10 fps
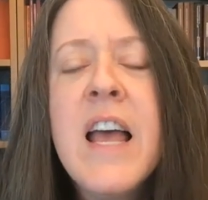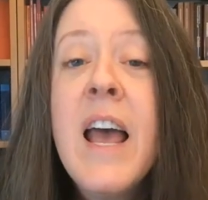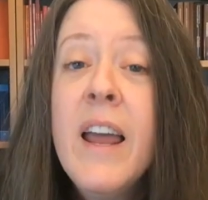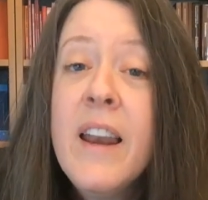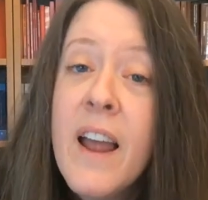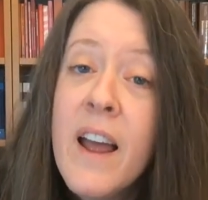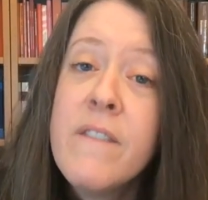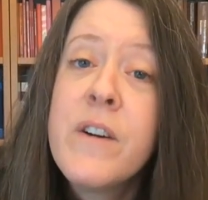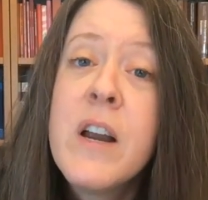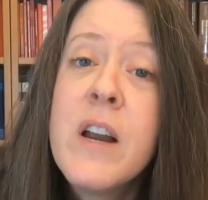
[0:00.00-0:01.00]
and
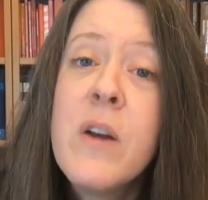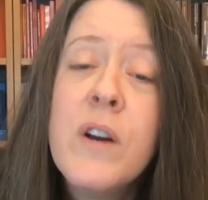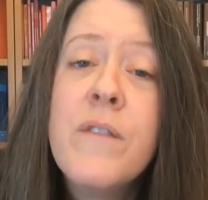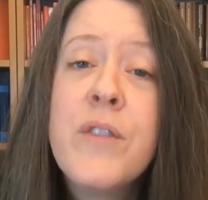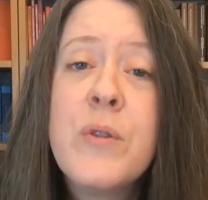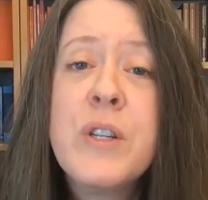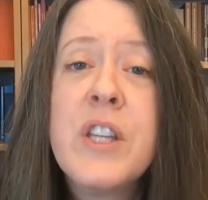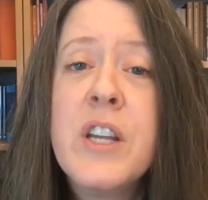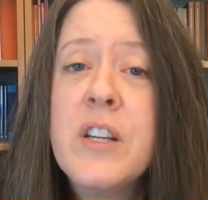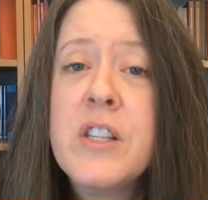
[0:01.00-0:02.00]
every one of those
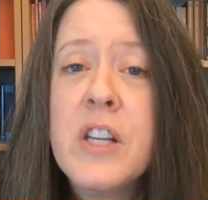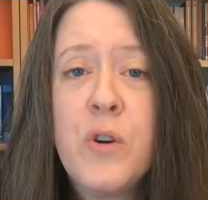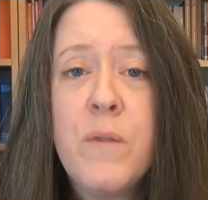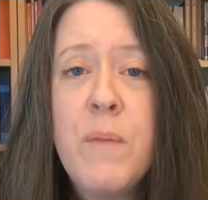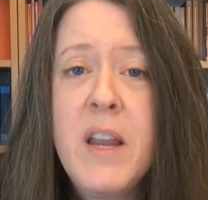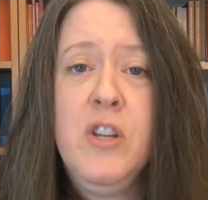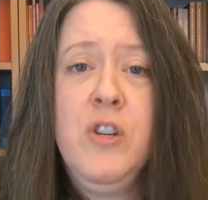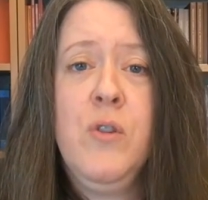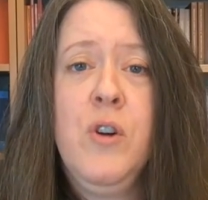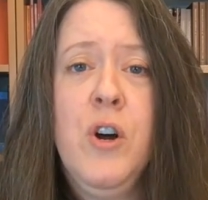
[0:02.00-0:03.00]
things that sort of
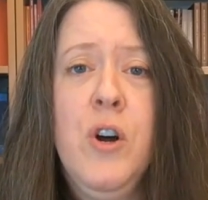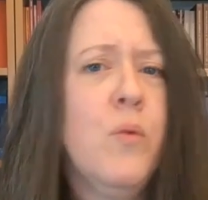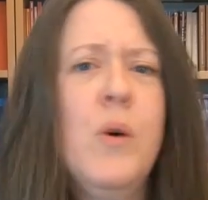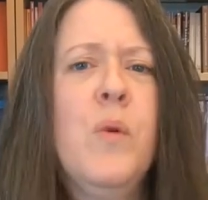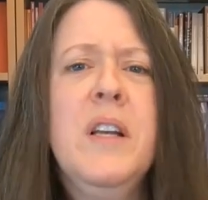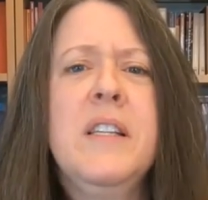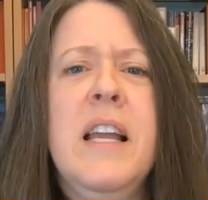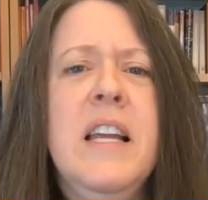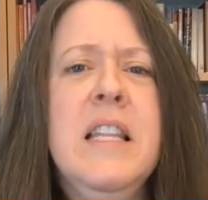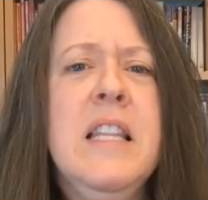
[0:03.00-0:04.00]
makes you go well what's
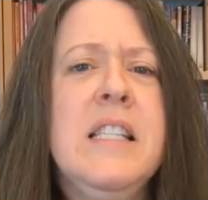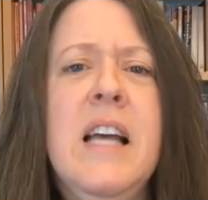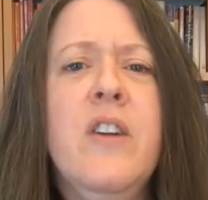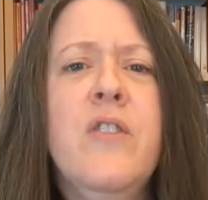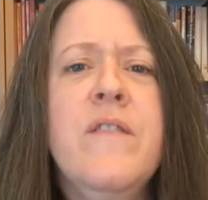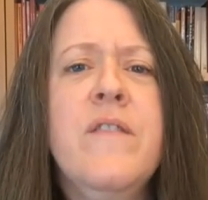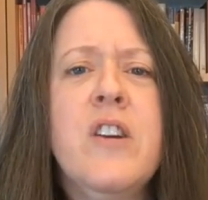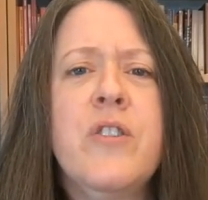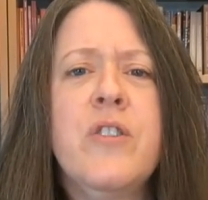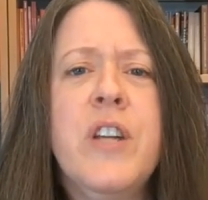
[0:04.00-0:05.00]
in this i don't even
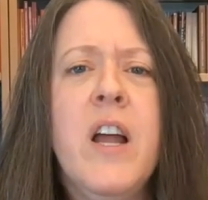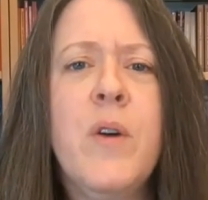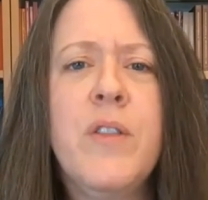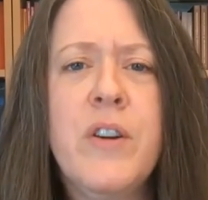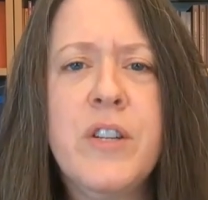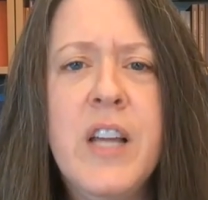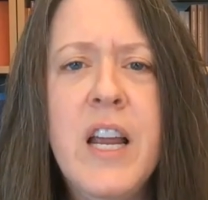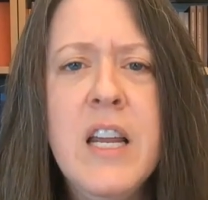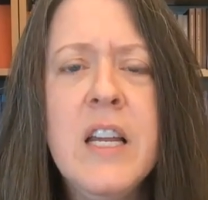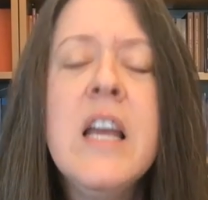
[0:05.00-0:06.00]
understand what they're
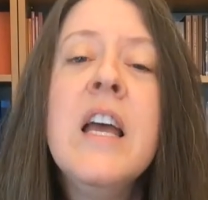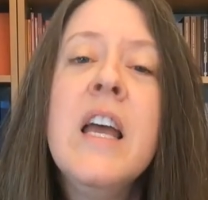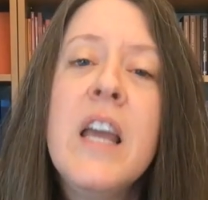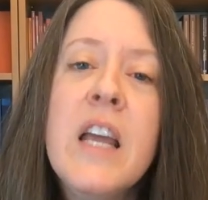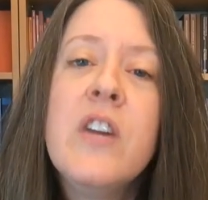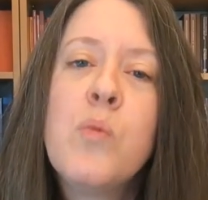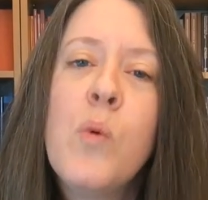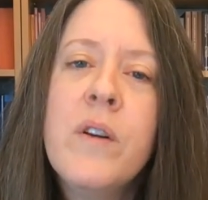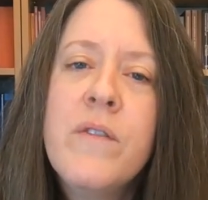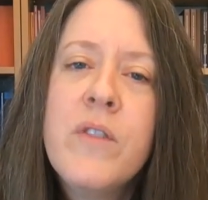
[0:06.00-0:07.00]
saying each
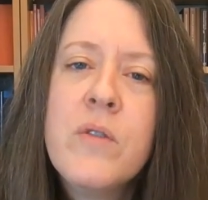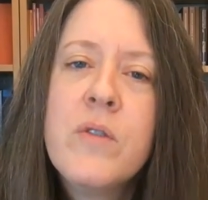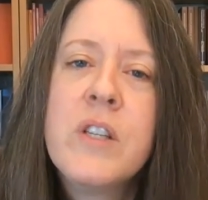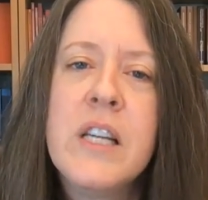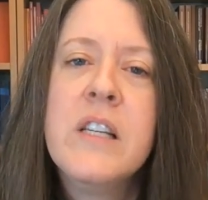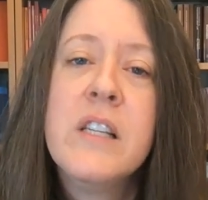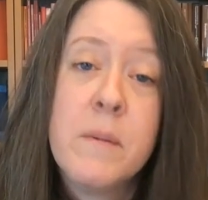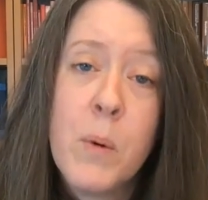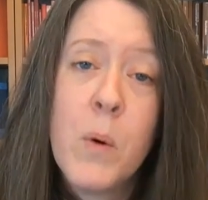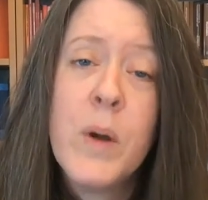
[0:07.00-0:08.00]
one of those things is a
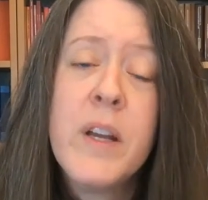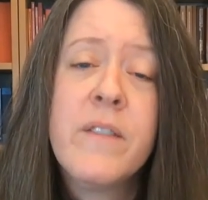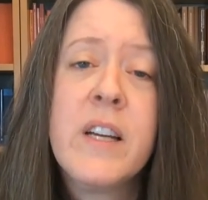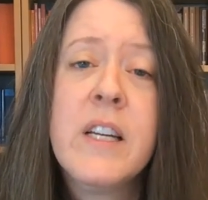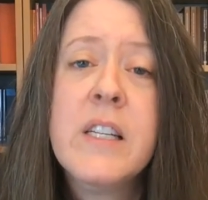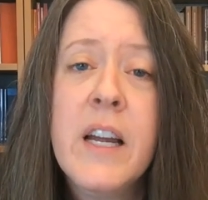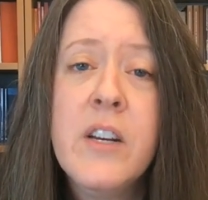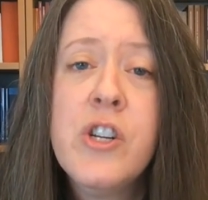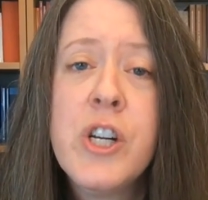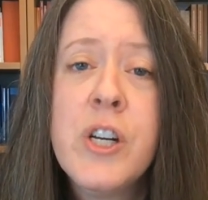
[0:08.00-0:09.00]
point of
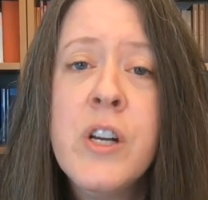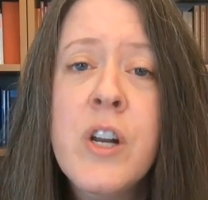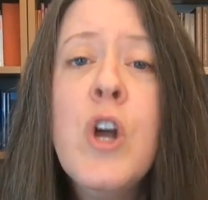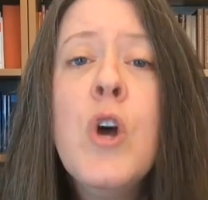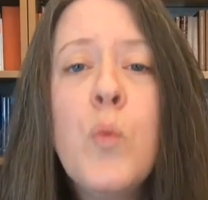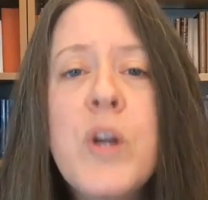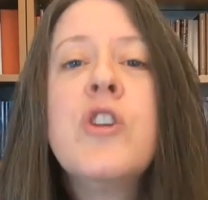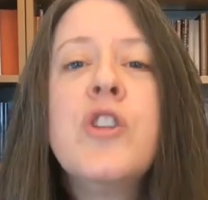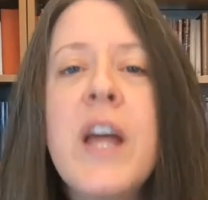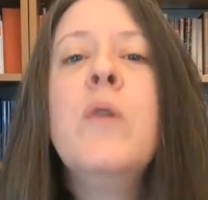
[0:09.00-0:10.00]
contention
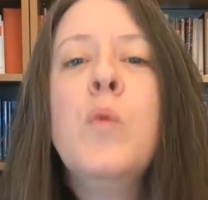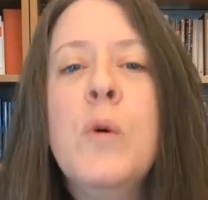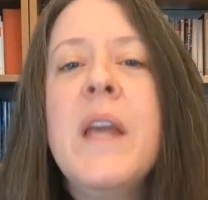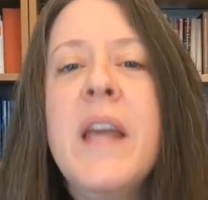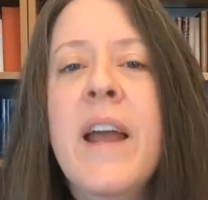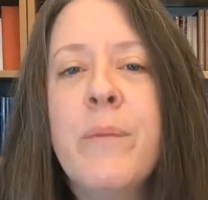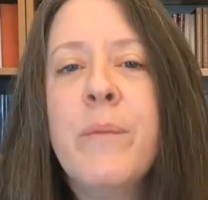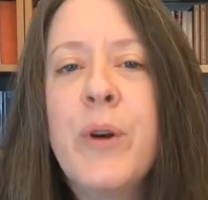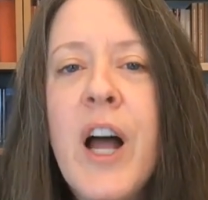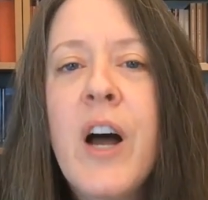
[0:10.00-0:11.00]
which then will be
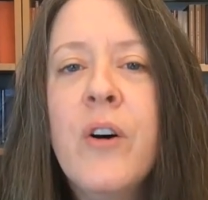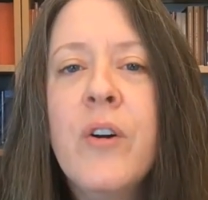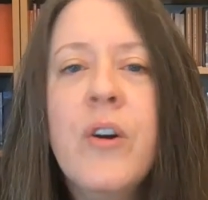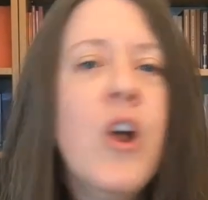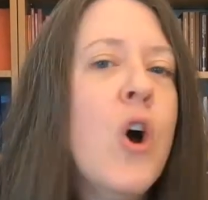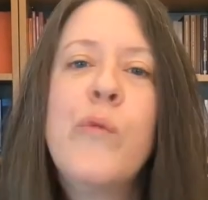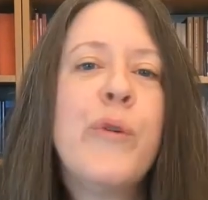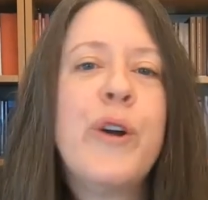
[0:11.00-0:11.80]
hammered out over